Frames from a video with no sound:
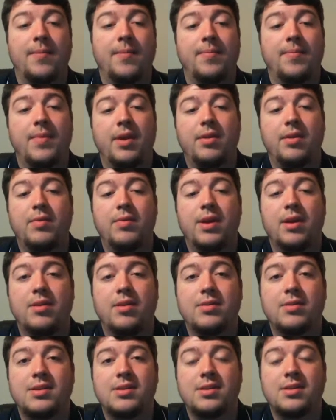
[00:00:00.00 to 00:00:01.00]
My 3
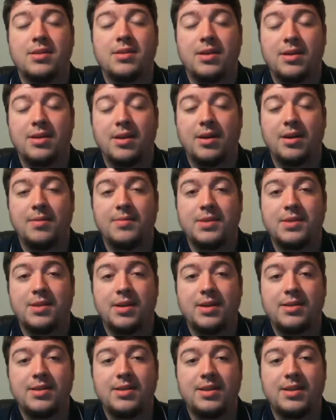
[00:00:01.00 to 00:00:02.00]
other
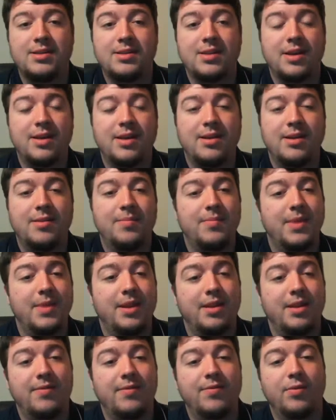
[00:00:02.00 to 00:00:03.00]
studies that I cited,
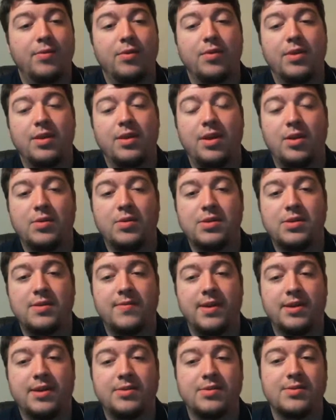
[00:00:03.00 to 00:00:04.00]
mainly for the use
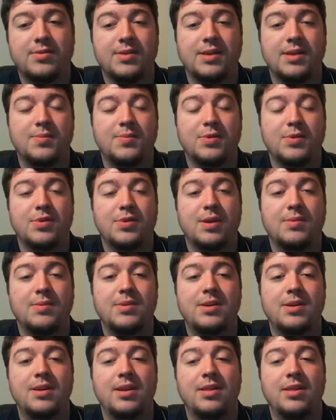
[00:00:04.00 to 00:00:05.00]
of exercise
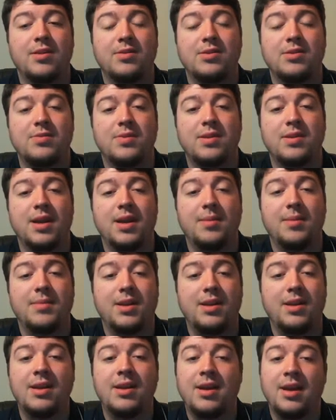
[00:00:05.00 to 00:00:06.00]
prescription in those with
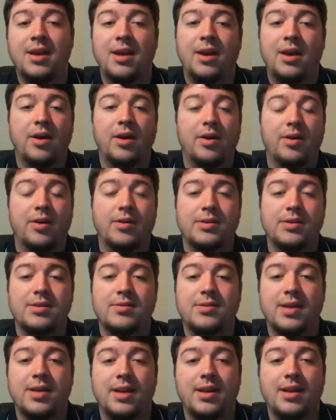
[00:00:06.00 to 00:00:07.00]
MD, are also
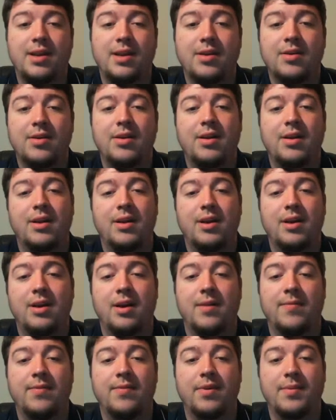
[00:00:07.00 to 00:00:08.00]
cited here
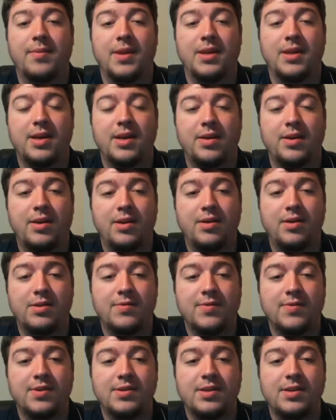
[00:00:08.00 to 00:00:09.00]
from an Italian
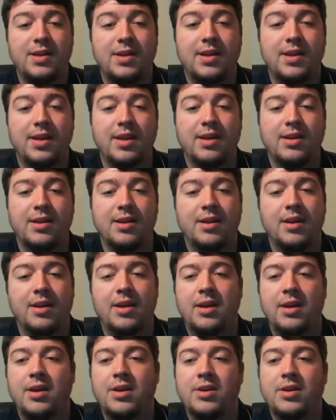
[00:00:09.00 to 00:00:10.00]
university and
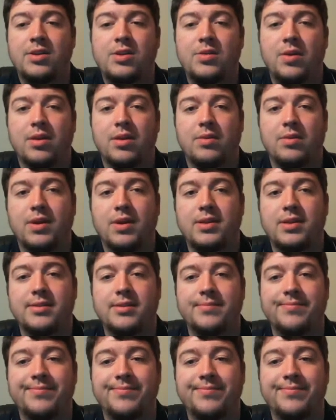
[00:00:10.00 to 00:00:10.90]
2 other ones.